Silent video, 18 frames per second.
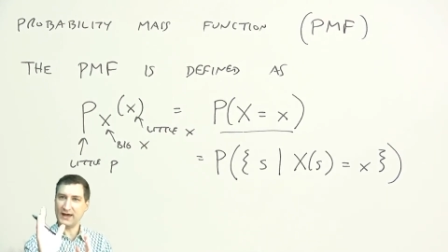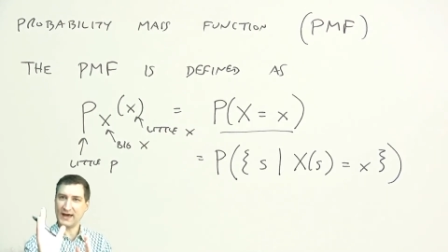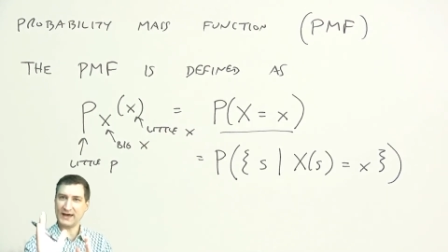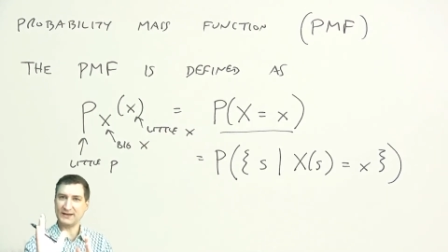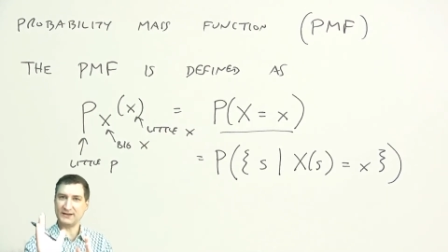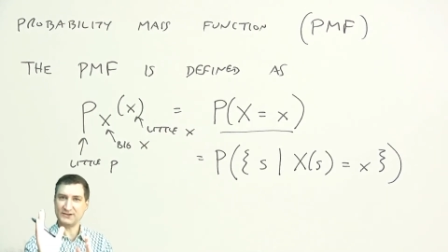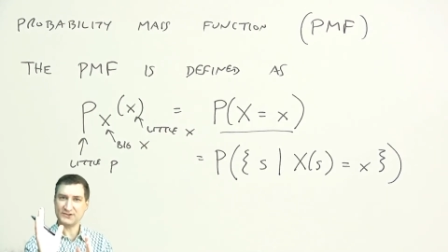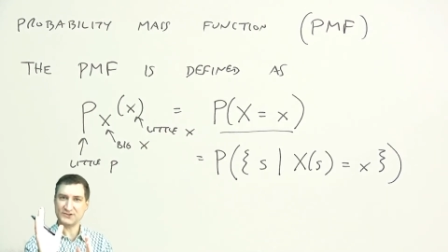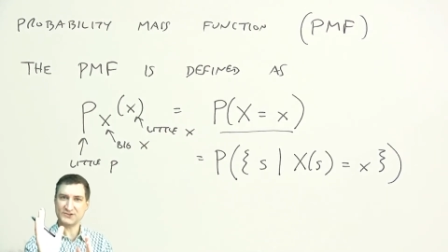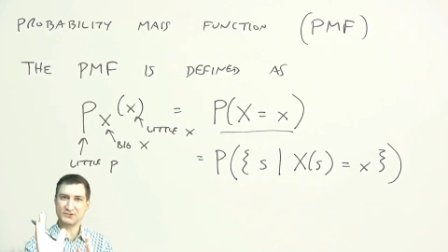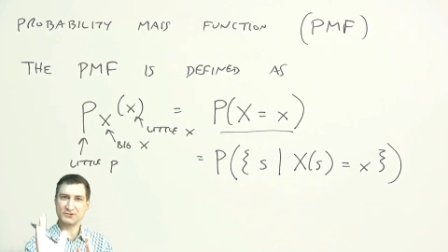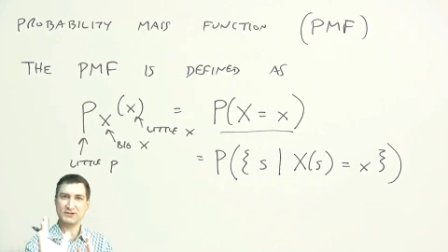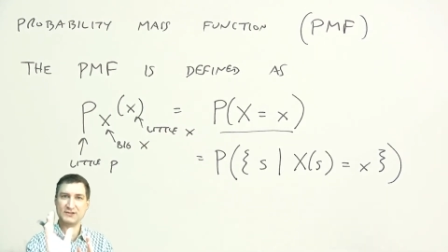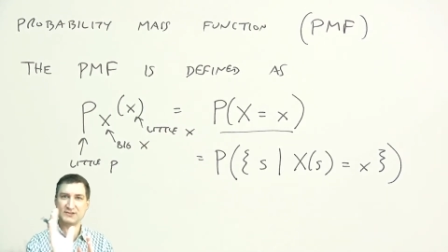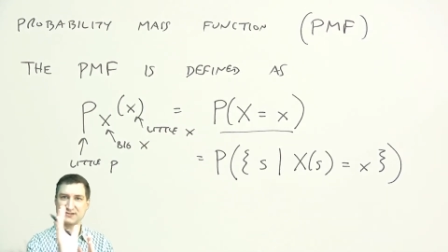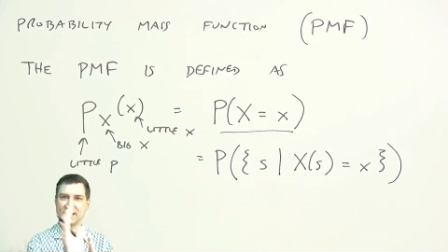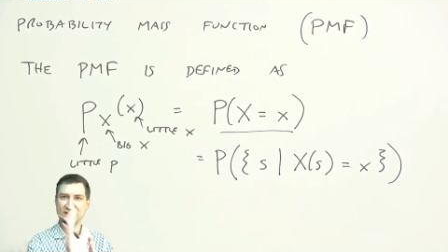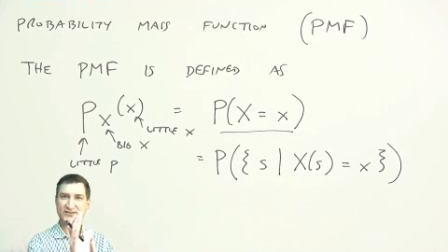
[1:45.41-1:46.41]
at a
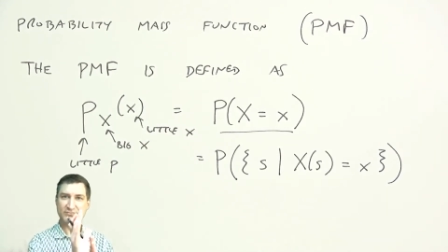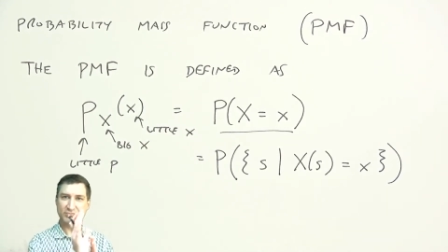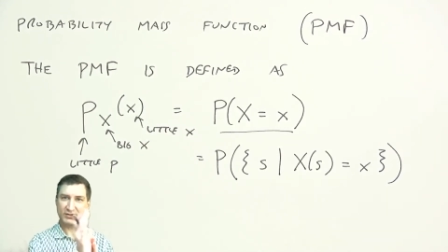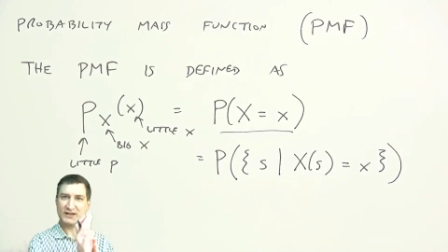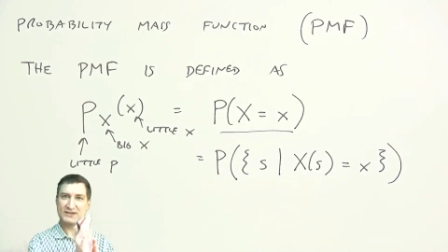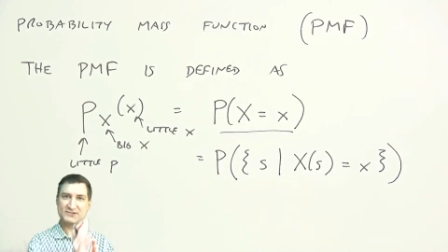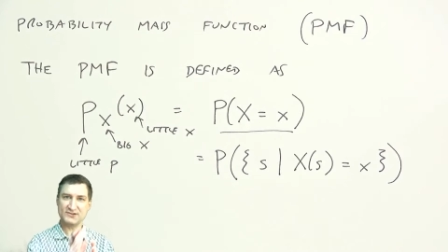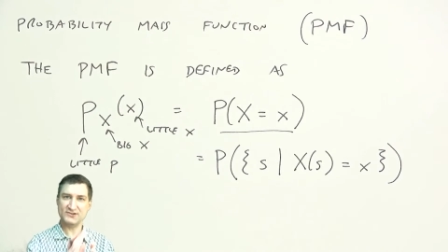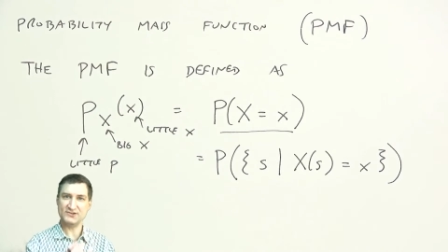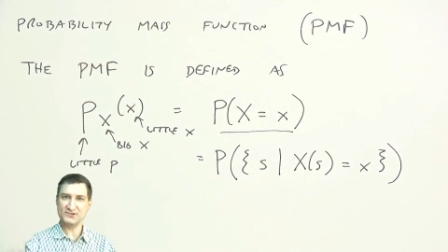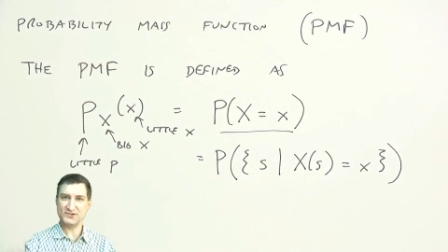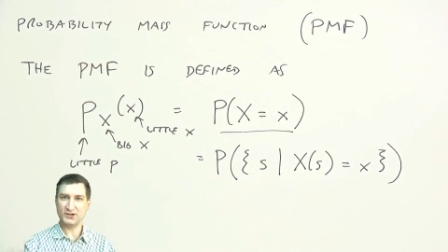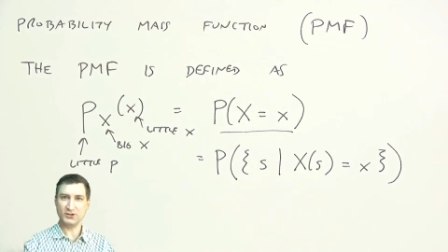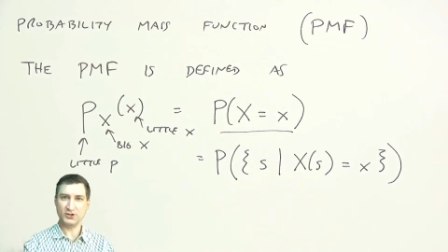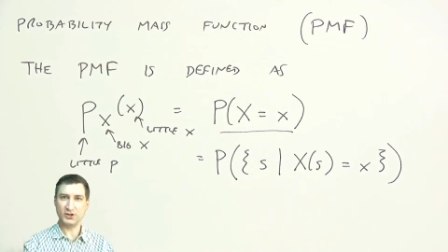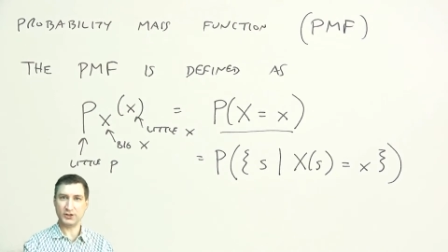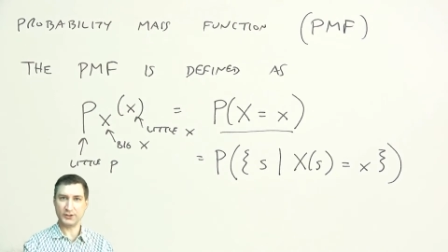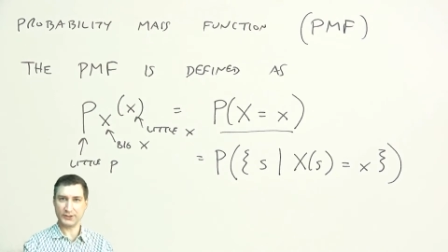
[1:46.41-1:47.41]
discrete set of places
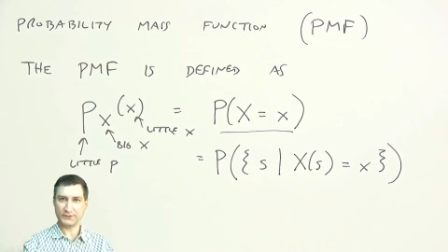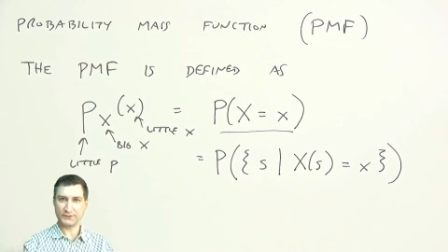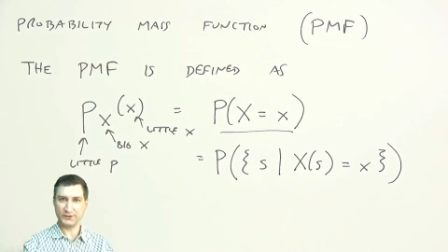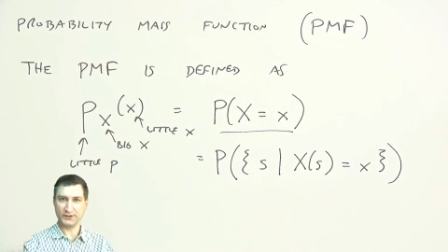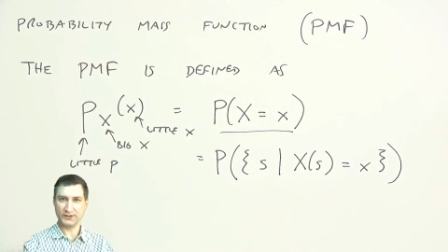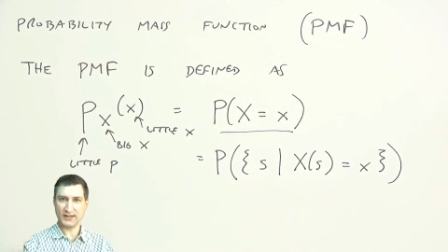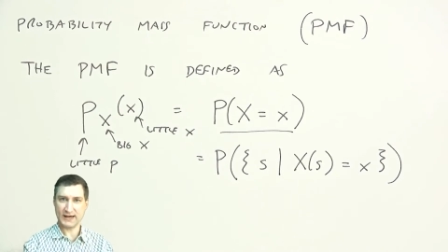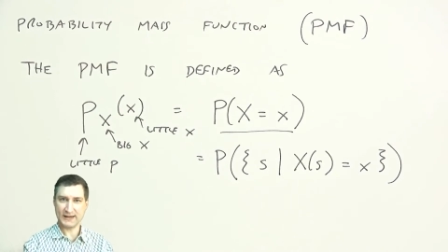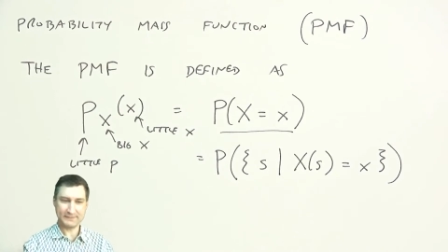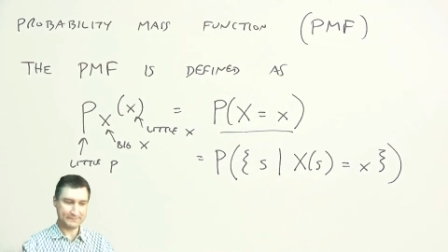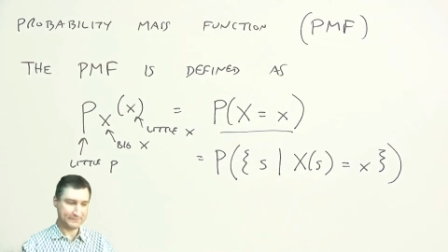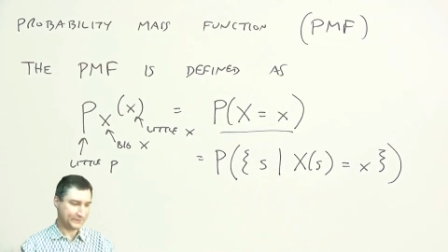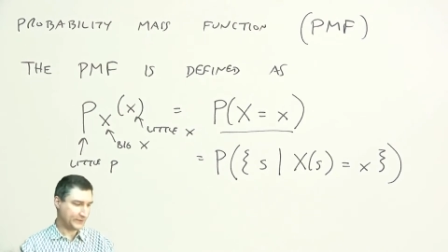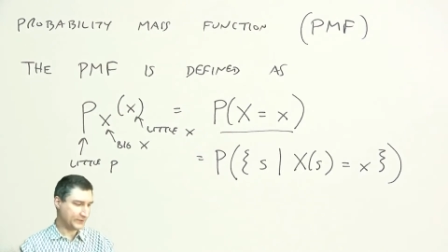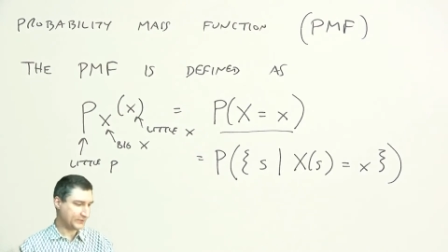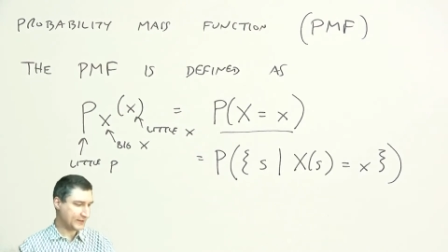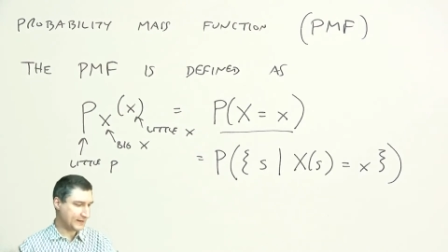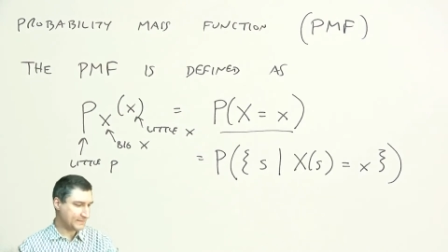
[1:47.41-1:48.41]
along the real line.
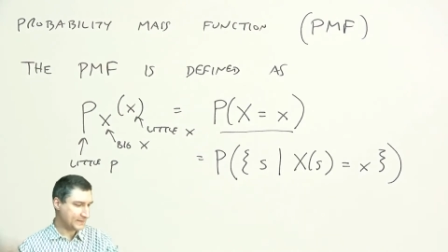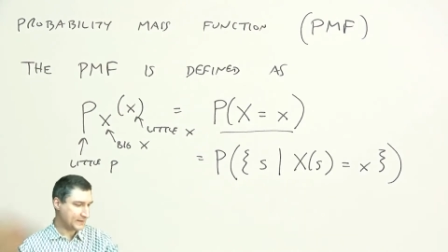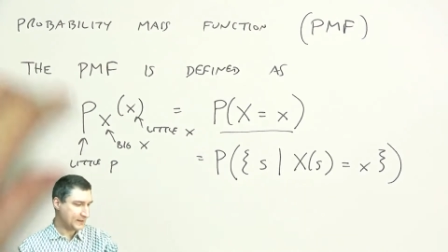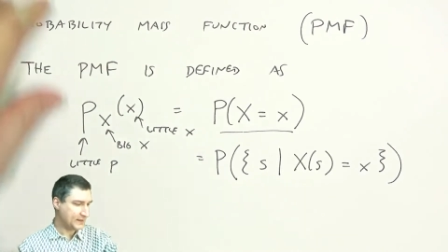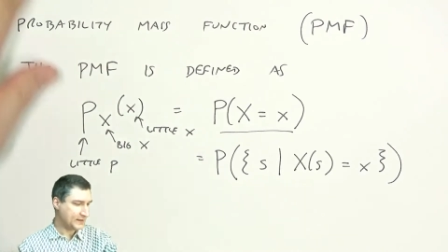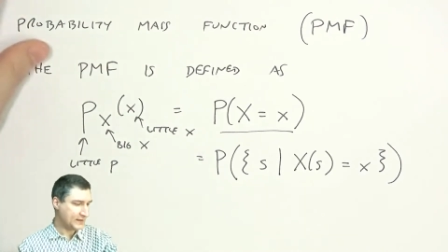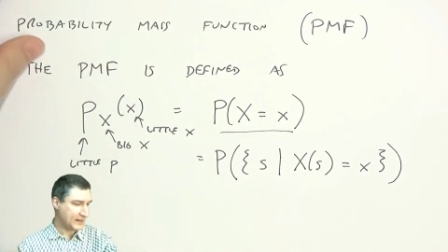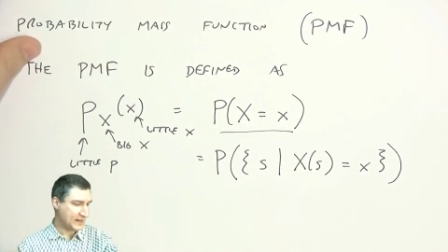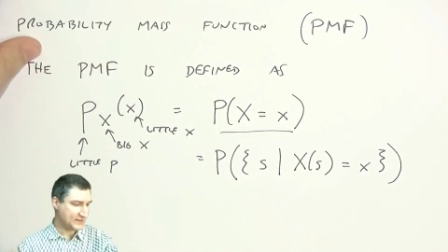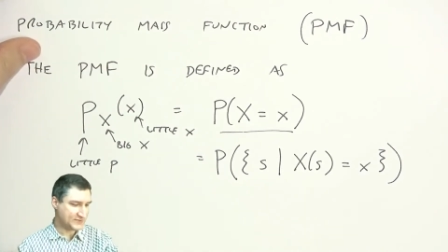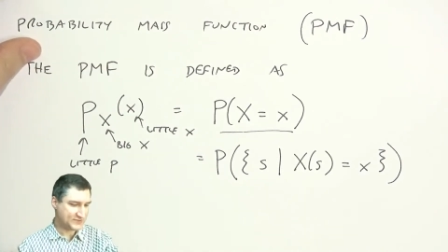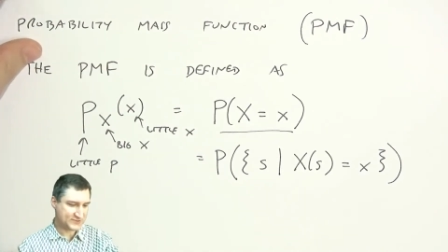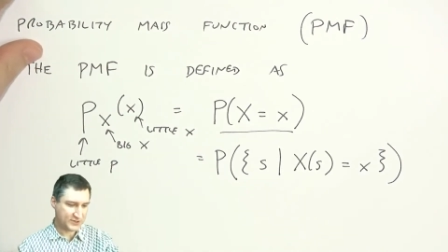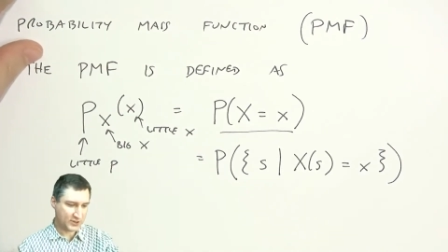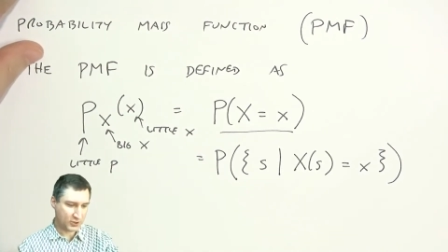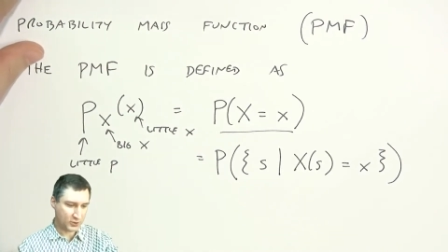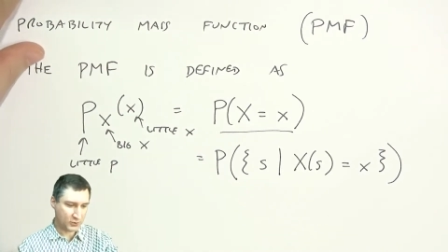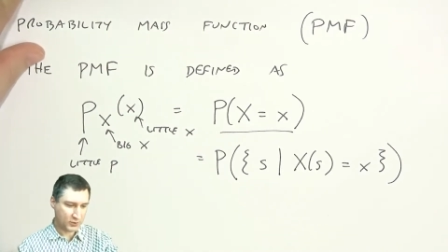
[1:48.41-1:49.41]
Okay, and
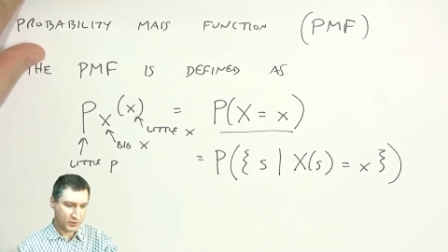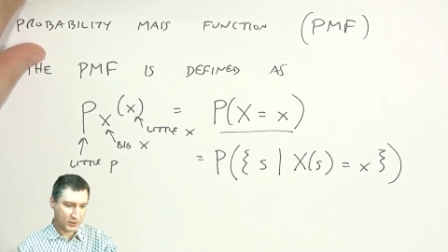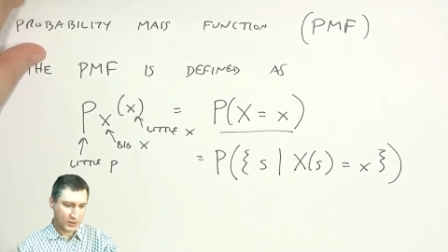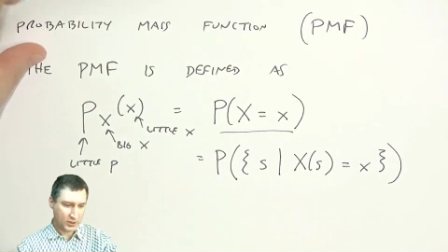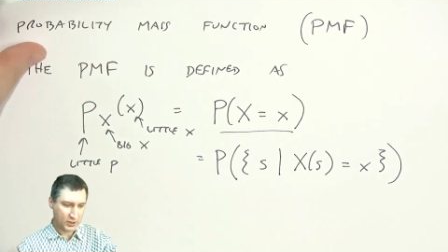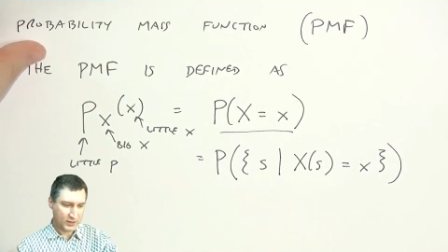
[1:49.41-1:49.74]
so